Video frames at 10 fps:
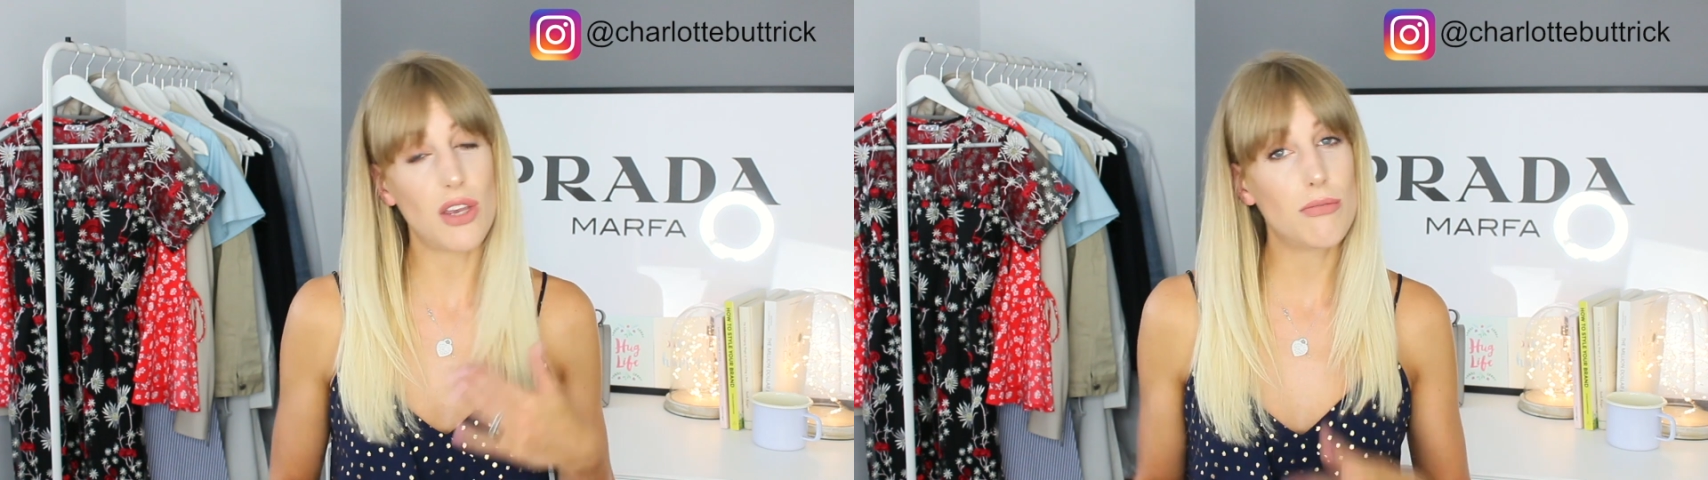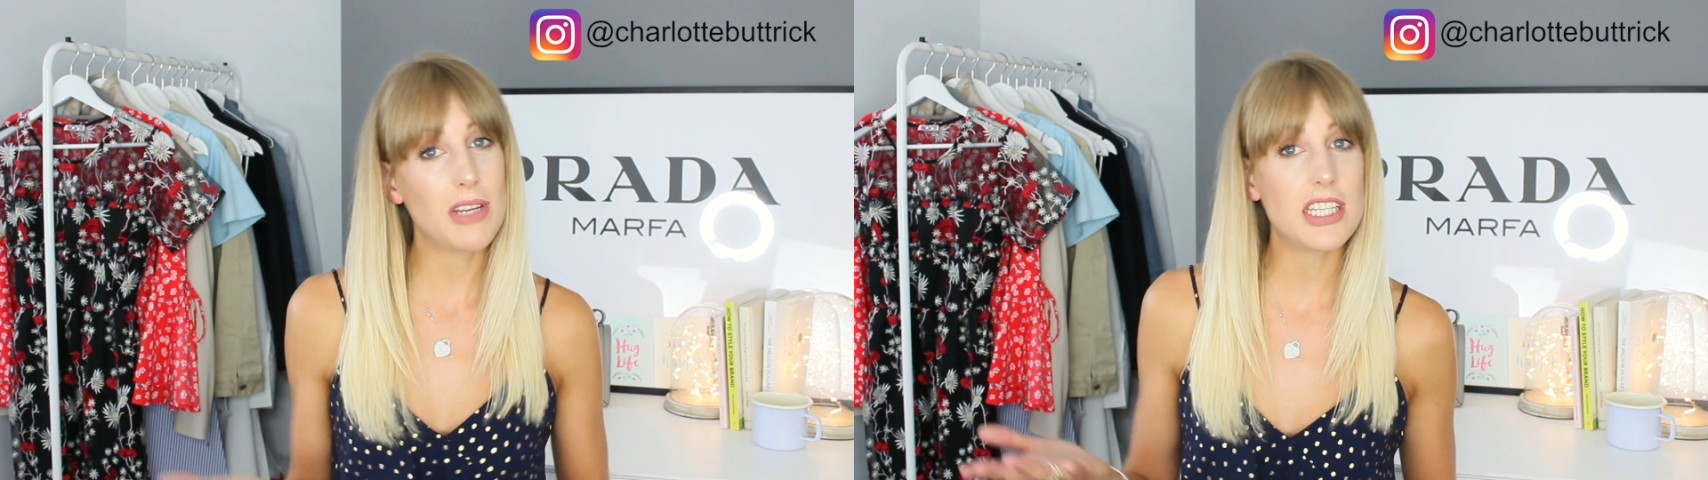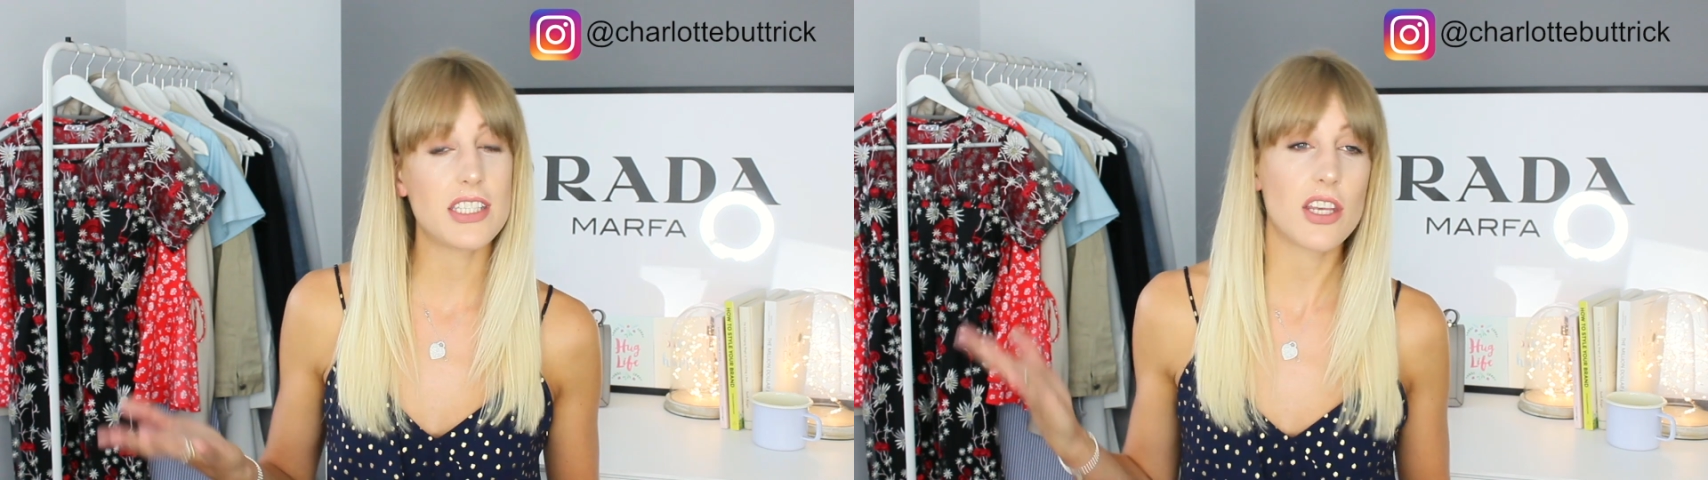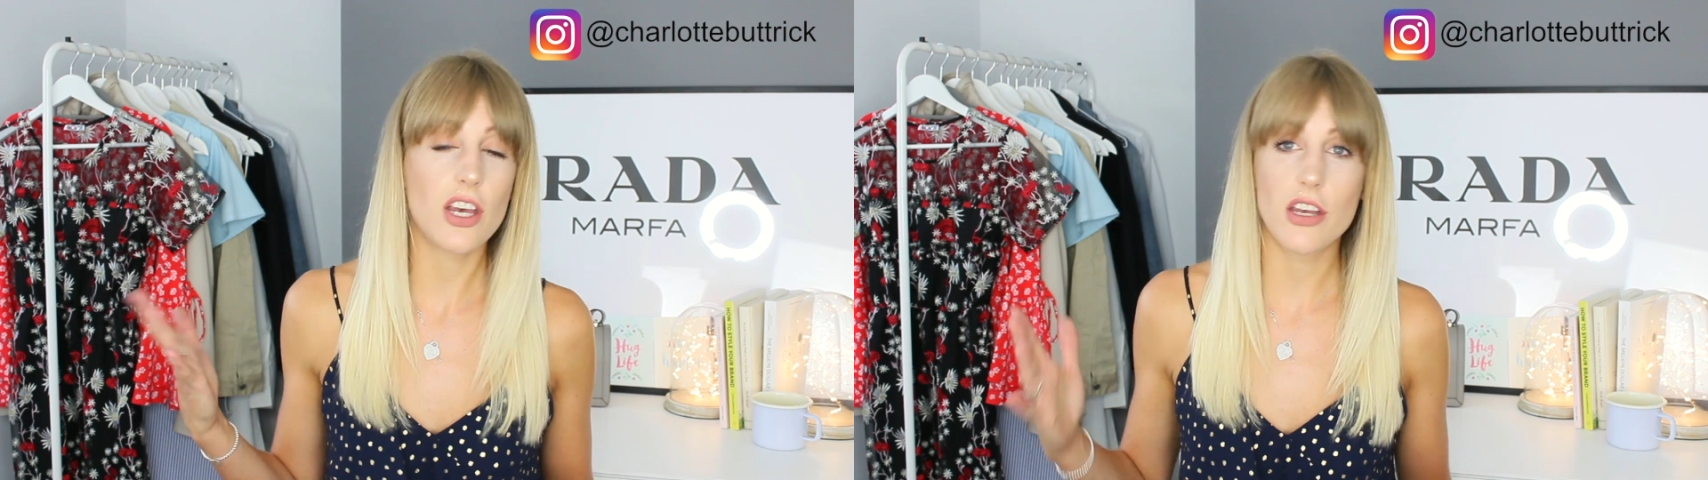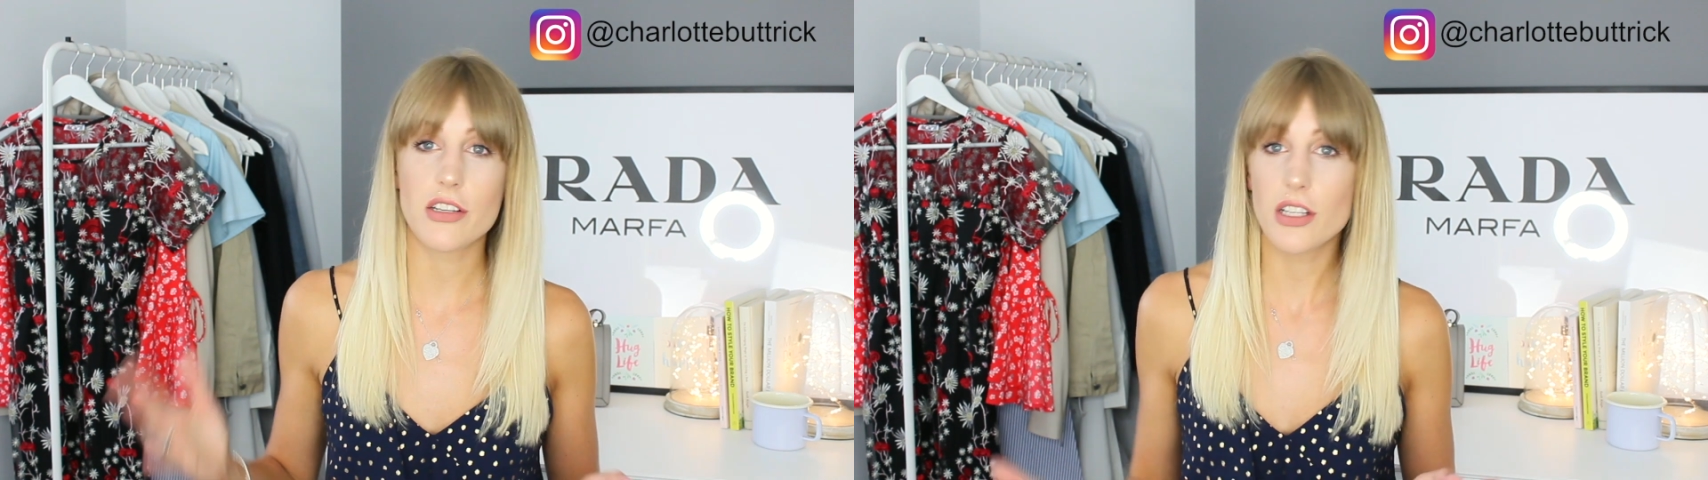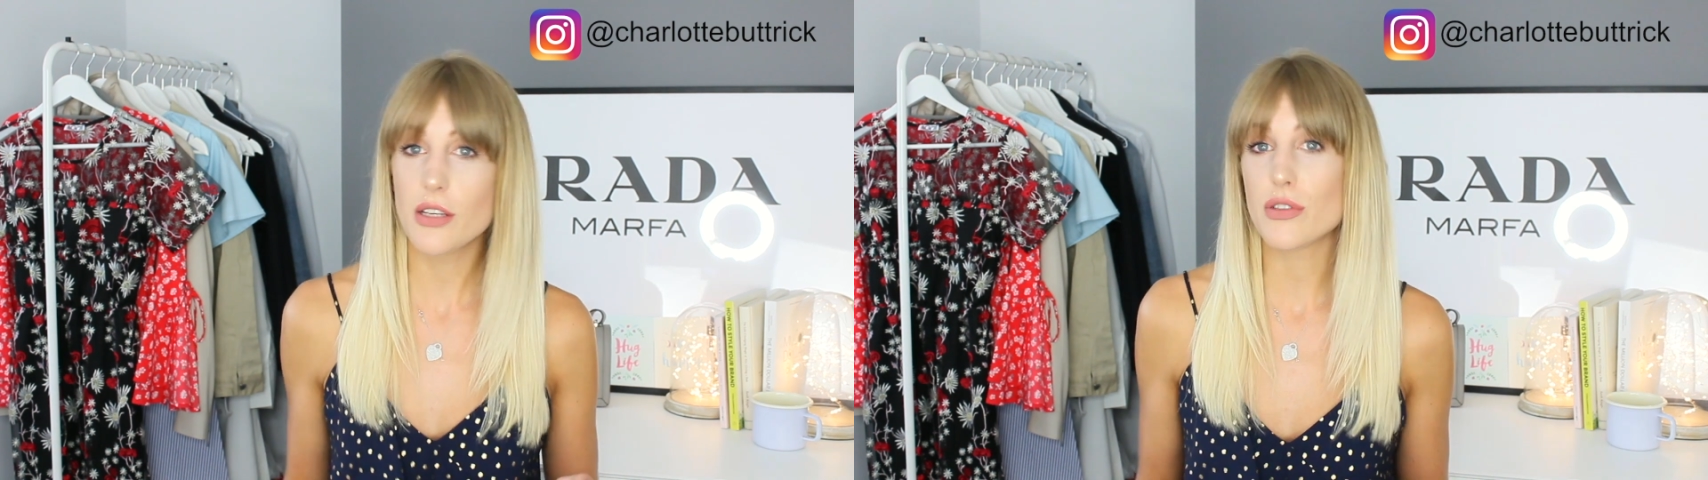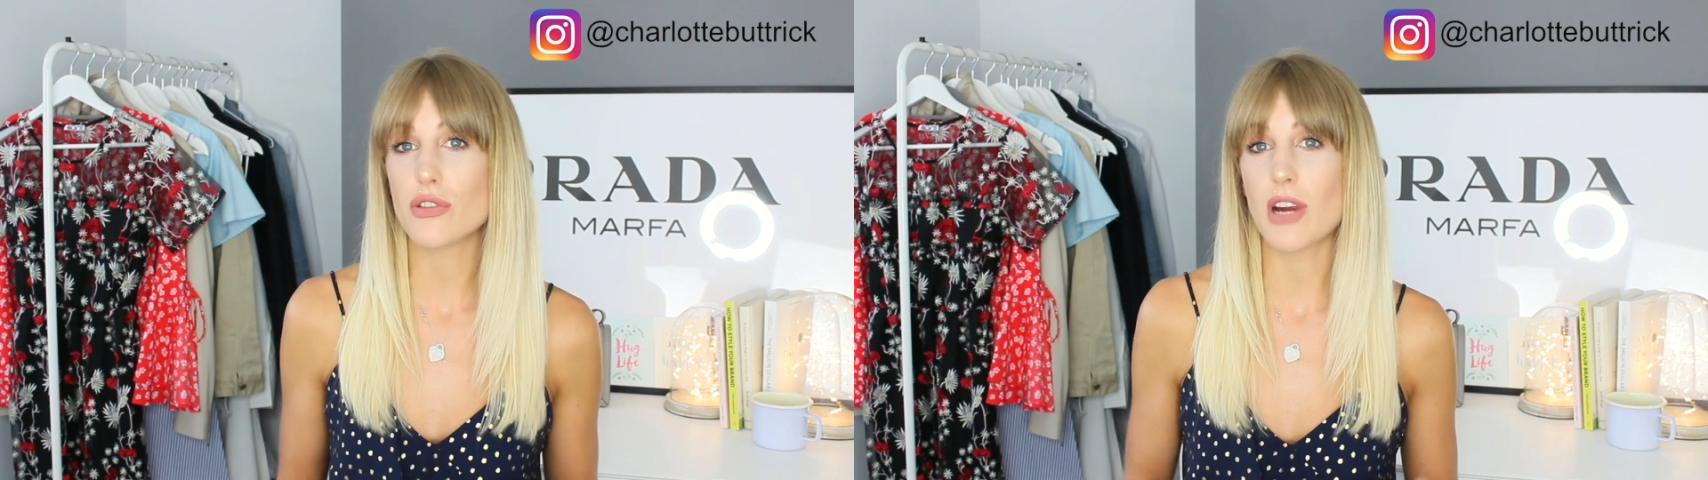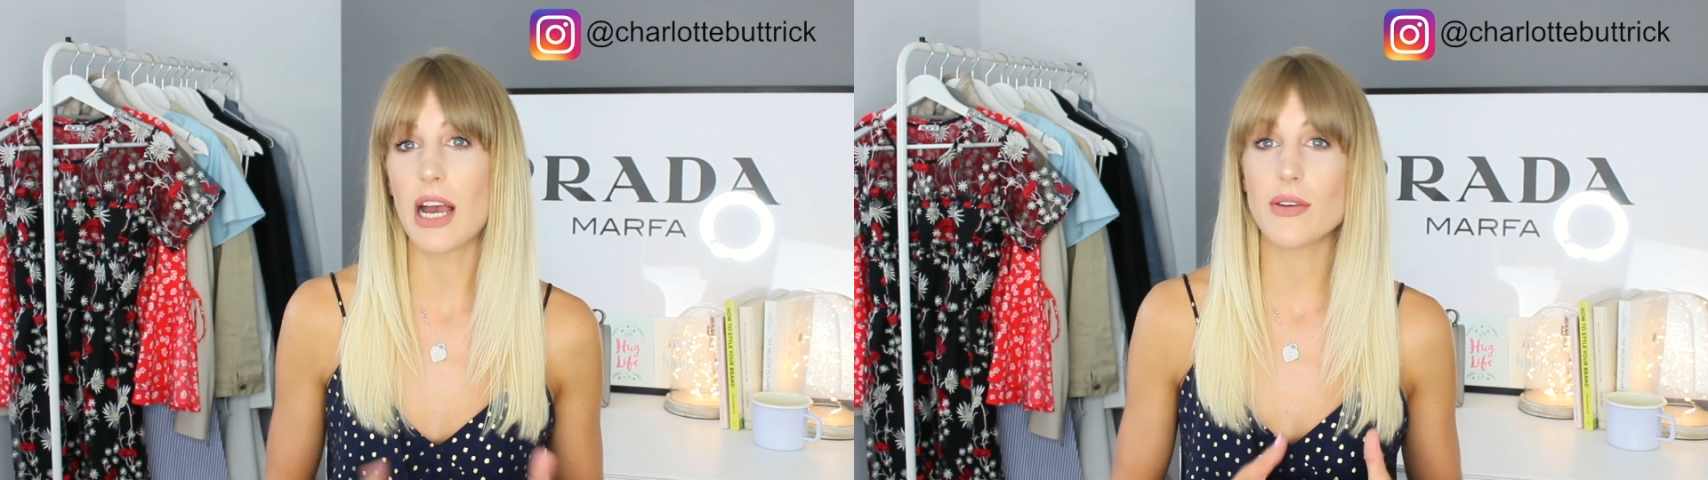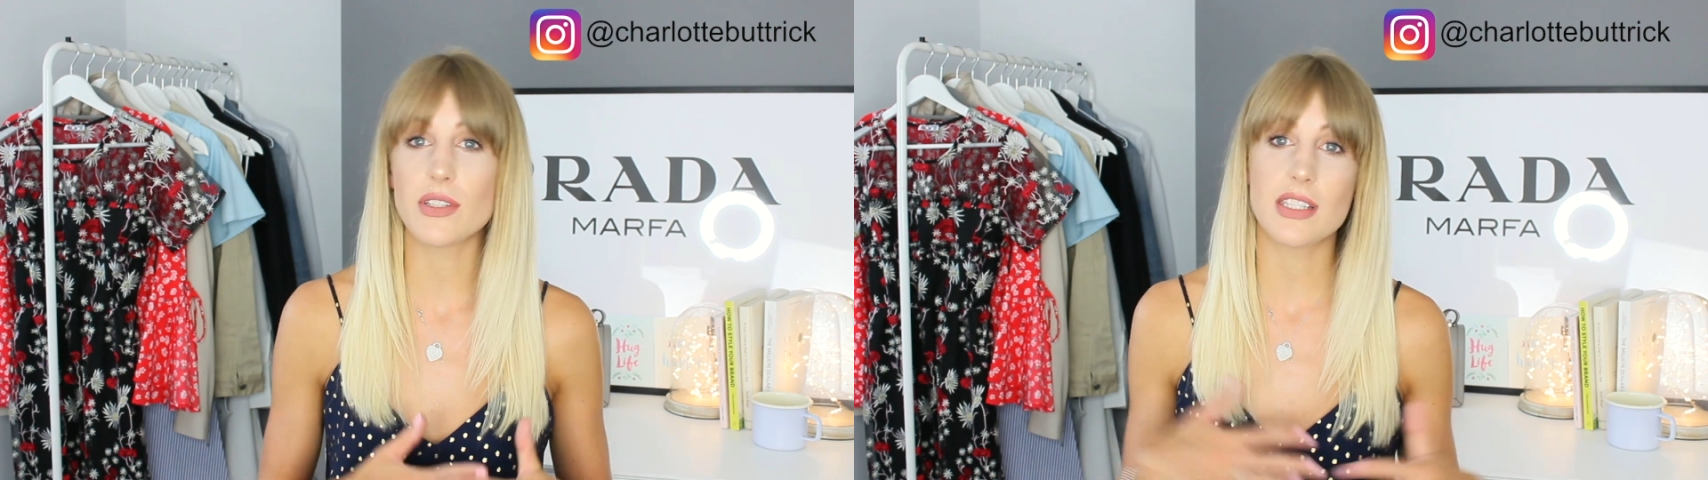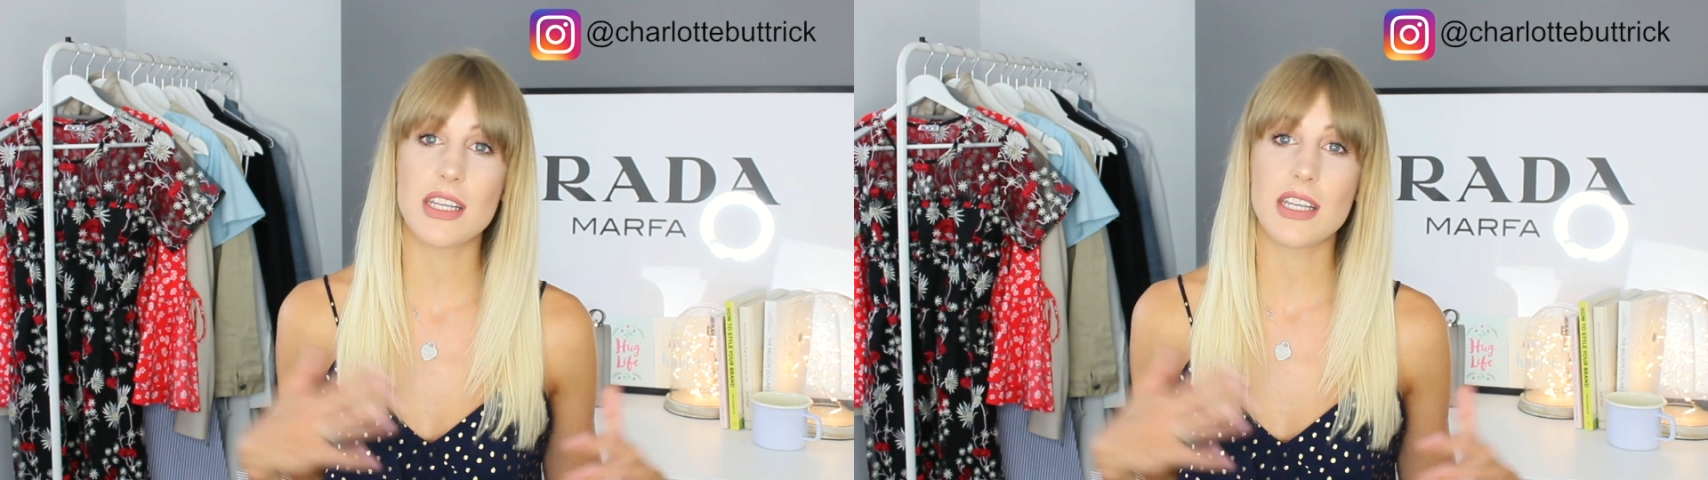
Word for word: so midi skirts, looser trousers,